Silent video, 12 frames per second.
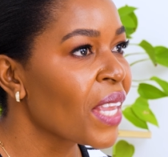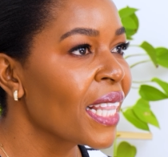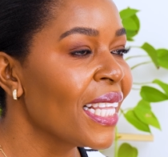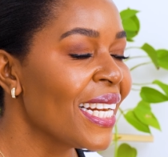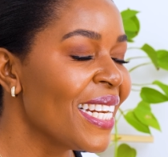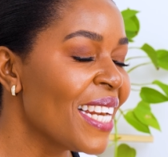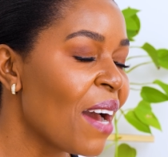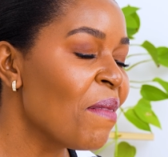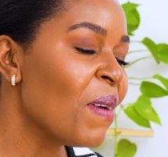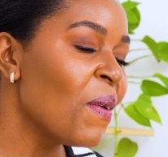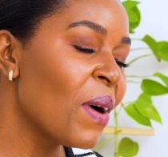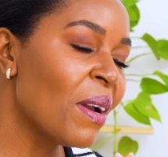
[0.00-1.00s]
The
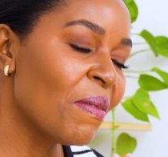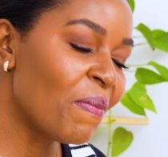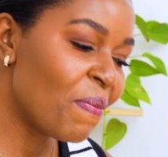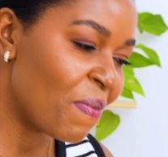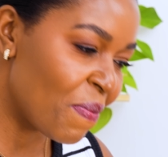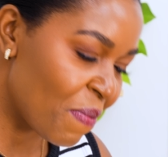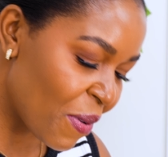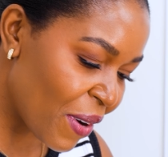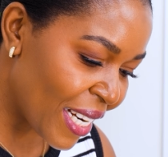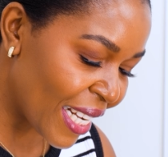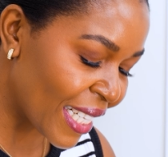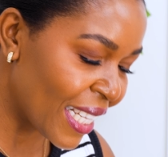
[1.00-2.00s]
number 1
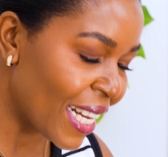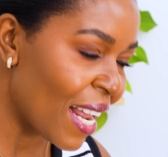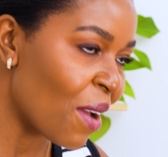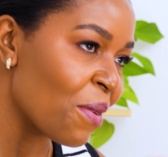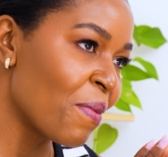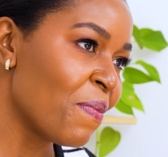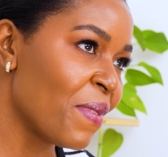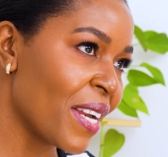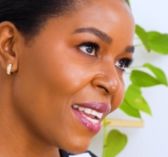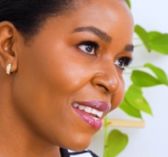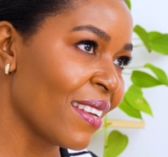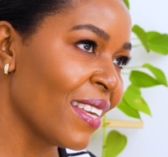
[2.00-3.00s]
product that I will
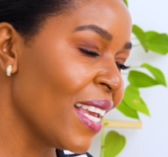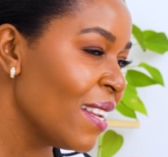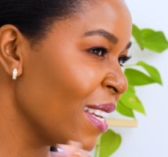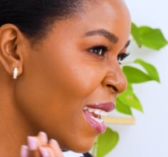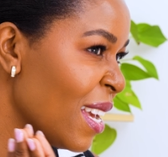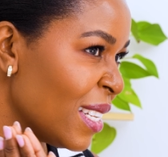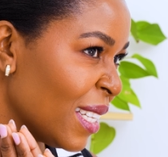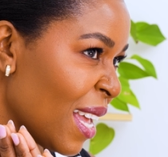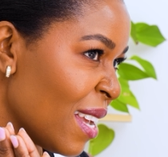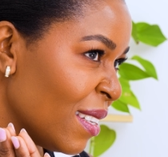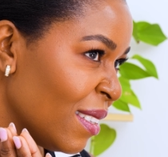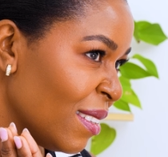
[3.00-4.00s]
bring, can you guess,
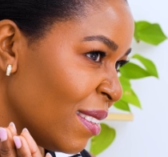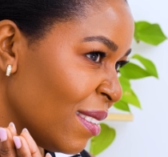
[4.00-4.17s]
guys?